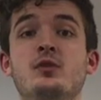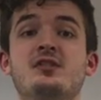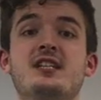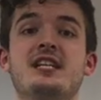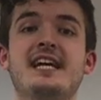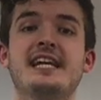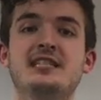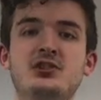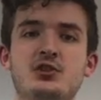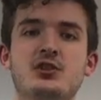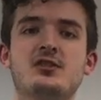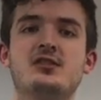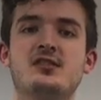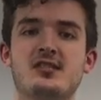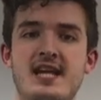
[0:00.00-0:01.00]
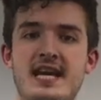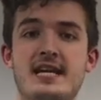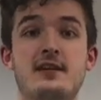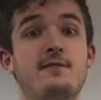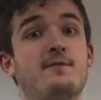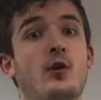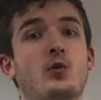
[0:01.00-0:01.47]
was an injured
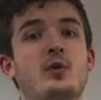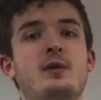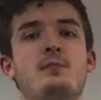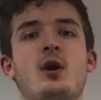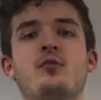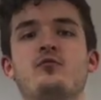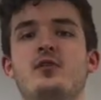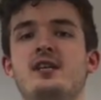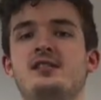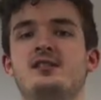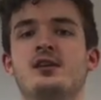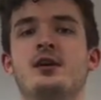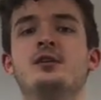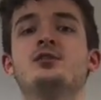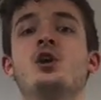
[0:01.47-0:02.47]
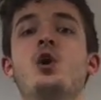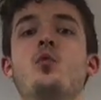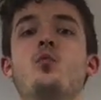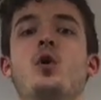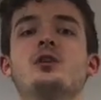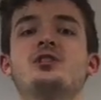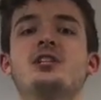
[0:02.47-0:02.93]
snake, following my research
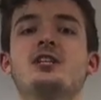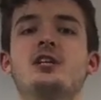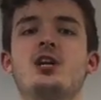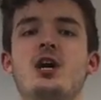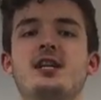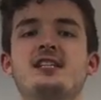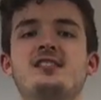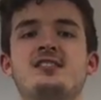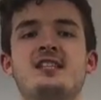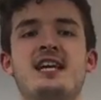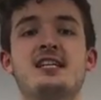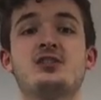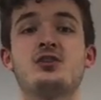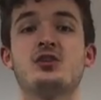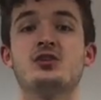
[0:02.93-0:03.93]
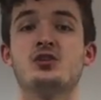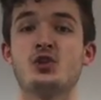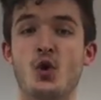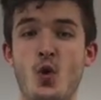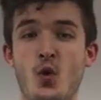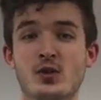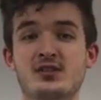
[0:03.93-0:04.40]
watching cunning snakes
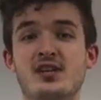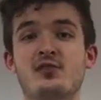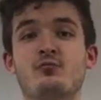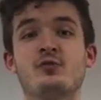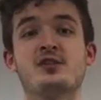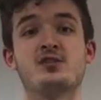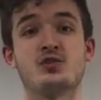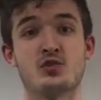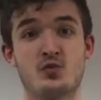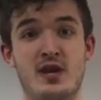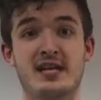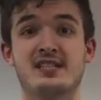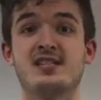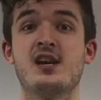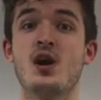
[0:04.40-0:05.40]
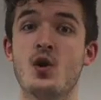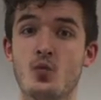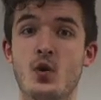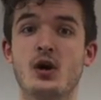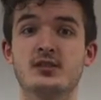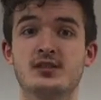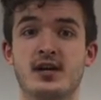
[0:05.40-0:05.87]
contort and restrict
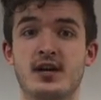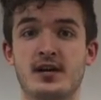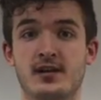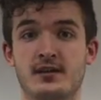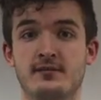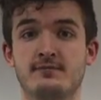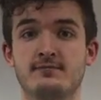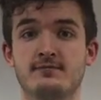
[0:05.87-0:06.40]
while dying.